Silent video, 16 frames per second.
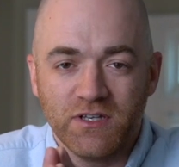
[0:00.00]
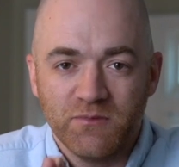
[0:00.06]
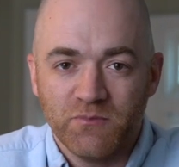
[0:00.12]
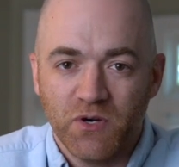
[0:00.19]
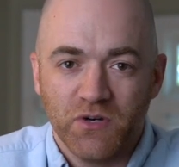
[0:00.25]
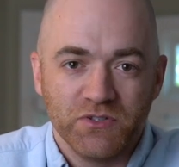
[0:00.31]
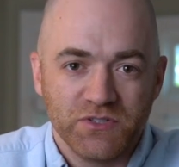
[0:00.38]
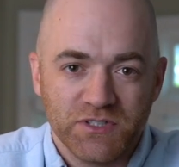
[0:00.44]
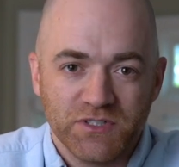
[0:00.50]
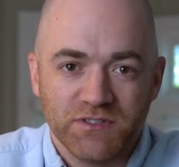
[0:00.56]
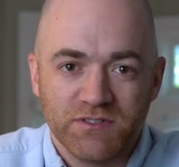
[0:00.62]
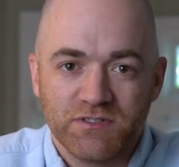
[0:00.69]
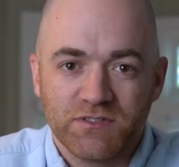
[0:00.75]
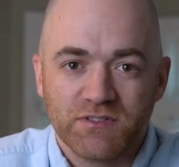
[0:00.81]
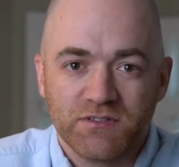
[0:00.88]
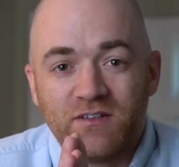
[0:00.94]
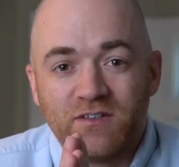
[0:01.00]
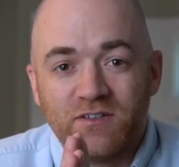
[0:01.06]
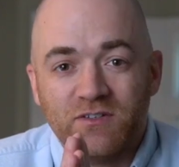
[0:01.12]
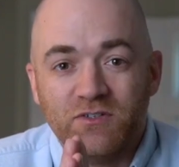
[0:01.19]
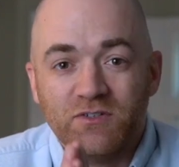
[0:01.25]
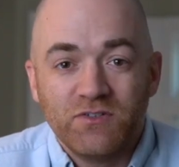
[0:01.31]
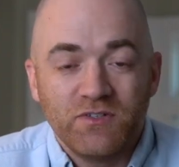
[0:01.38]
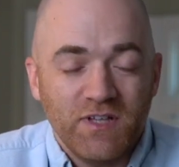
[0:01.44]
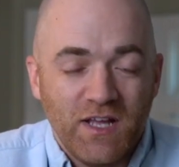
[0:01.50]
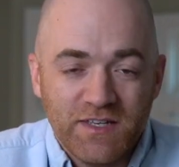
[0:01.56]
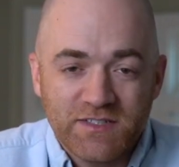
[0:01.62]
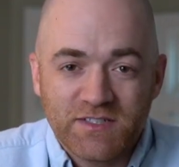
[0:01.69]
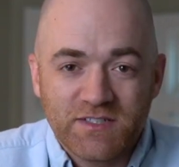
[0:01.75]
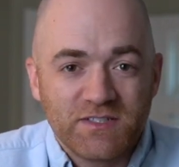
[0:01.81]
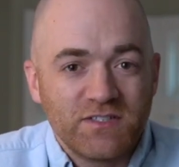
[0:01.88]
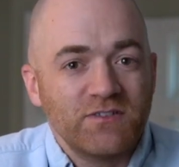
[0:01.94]
emotions.
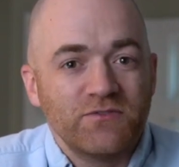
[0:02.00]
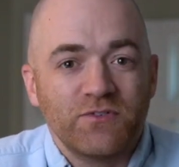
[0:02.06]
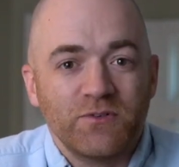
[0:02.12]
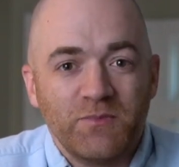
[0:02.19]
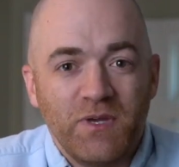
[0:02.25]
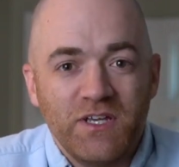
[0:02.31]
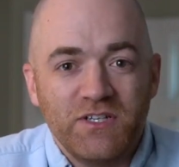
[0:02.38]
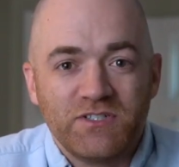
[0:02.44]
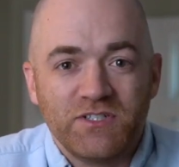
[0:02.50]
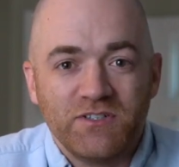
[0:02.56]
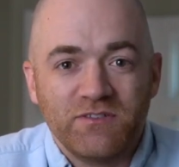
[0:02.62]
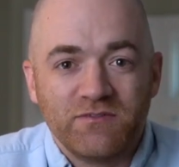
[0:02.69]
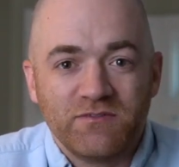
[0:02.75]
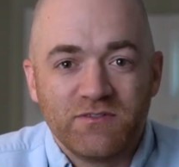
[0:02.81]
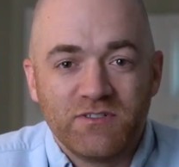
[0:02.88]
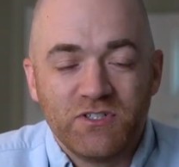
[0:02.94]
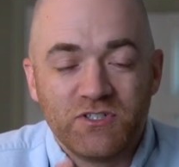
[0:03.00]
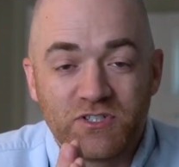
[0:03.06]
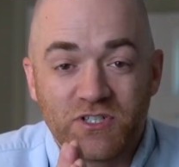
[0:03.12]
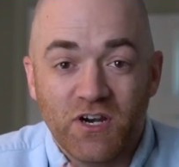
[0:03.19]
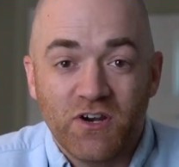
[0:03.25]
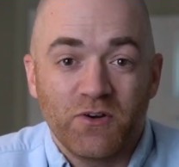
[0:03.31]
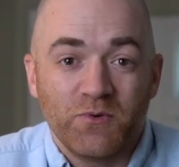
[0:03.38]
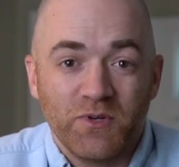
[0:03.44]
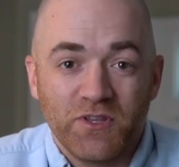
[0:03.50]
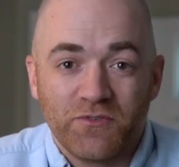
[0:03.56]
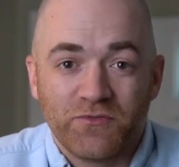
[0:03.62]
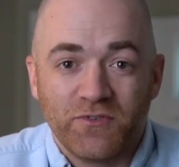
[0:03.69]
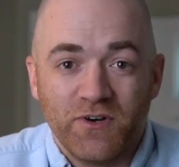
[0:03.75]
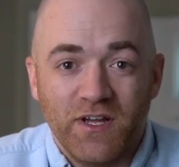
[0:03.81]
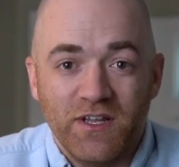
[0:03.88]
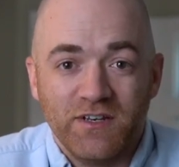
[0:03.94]
Utilize this information, share it with a
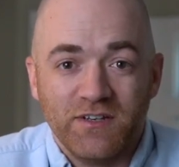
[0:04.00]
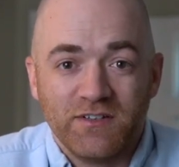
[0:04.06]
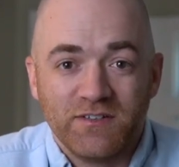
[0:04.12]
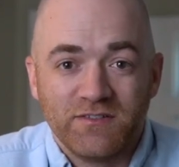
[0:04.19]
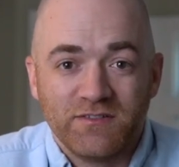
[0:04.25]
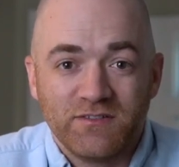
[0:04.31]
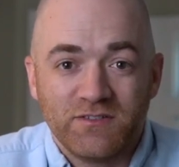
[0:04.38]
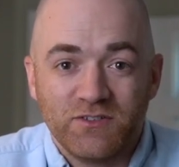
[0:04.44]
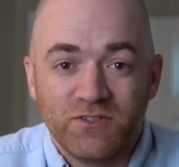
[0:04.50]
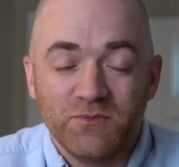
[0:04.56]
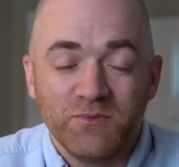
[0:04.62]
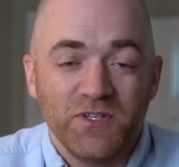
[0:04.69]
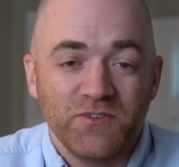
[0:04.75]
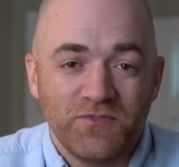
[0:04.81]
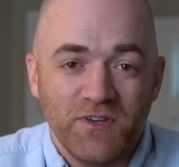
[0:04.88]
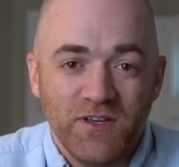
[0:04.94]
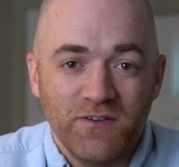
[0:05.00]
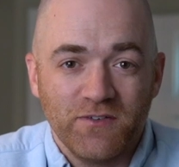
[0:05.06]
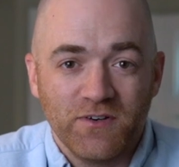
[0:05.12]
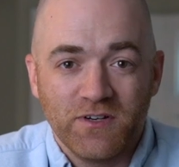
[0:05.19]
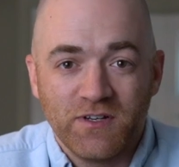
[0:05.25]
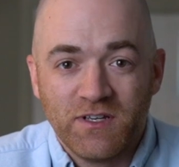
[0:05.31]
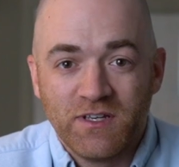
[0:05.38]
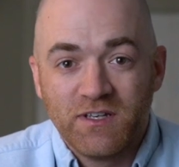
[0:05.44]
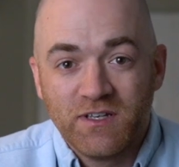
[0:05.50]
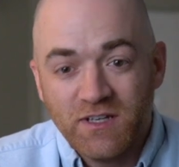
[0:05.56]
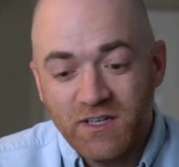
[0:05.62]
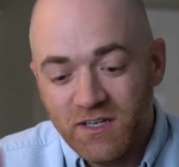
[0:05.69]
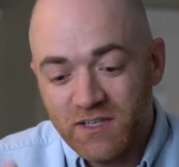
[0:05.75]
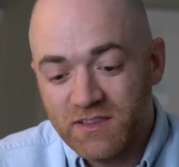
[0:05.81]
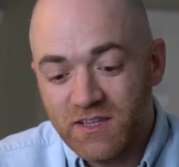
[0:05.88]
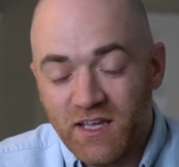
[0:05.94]
friend. Do me a favor,
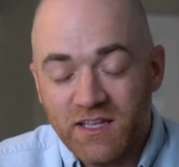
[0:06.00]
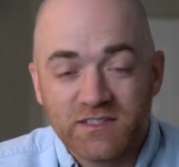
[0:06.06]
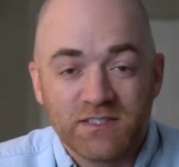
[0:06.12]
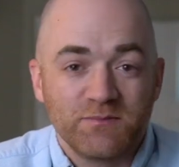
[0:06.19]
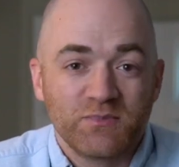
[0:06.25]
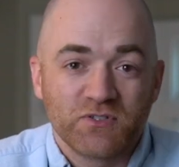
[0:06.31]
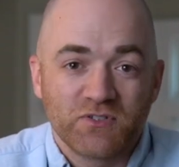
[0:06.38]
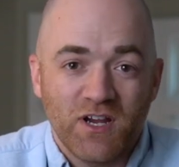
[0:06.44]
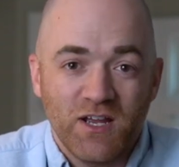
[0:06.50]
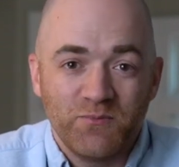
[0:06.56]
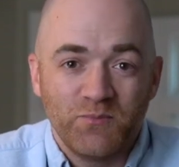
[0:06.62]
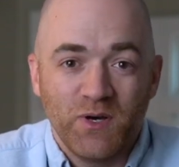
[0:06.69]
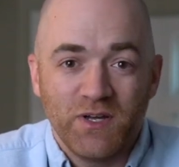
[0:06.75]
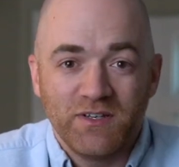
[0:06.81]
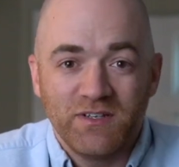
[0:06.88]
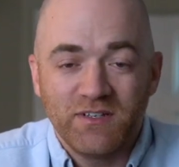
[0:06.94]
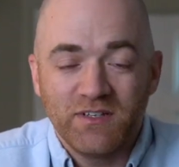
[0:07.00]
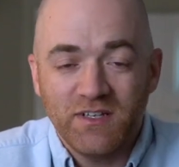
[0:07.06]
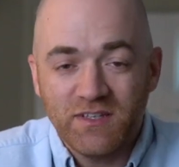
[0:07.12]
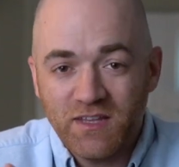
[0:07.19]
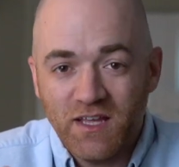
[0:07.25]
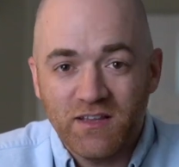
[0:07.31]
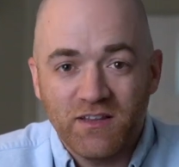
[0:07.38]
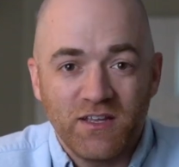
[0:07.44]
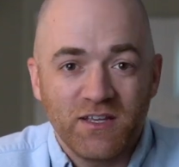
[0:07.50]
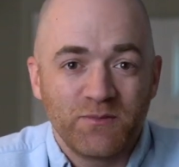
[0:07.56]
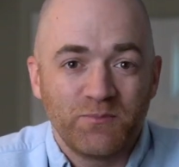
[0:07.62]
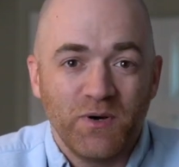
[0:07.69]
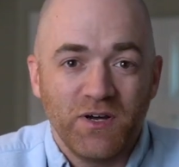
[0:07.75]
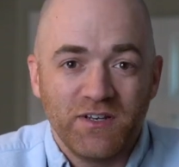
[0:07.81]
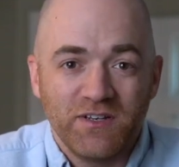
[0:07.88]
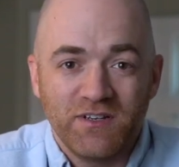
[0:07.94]
hit that subscribe button, hit that like
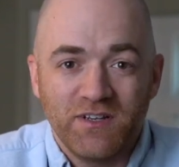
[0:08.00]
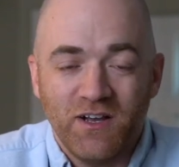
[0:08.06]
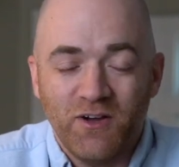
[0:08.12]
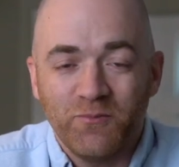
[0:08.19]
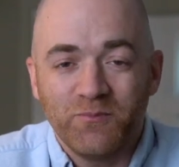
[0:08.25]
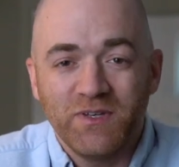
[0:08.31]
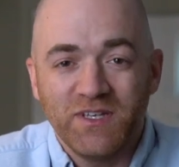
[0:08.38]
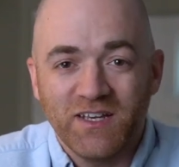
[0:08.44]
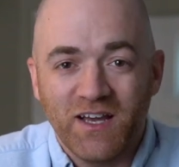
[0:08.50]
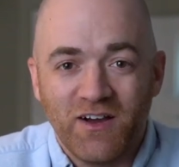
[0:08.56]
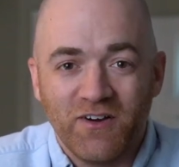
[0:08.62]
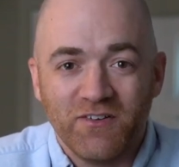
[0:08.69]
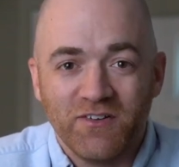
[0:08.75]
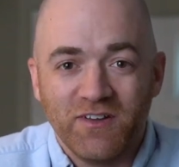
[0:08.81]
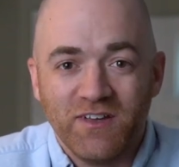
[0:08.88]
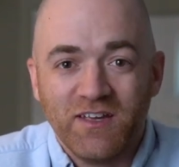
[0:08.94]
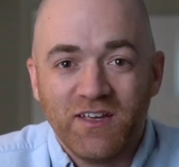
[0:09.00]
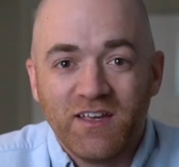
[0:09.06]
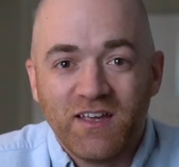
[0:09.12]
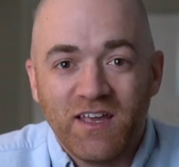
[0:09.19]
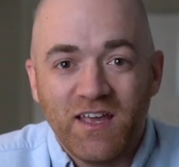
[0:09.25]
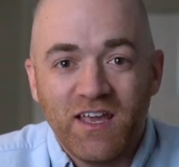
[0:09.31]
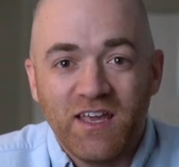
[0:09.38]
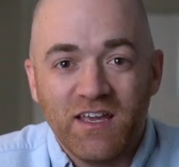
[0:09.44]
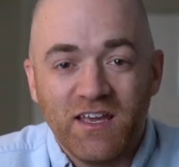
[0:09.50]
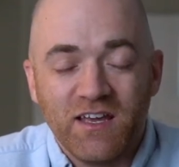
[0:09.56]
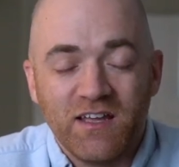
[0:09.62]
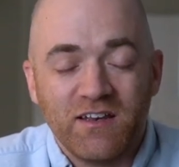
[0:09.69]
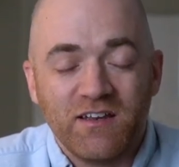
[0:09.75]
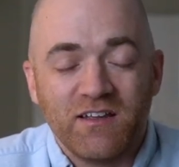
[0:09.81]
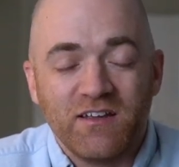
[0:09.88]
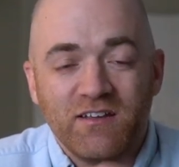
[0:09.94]
button, help me out,
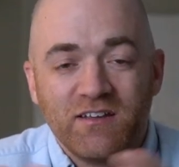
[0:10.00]
and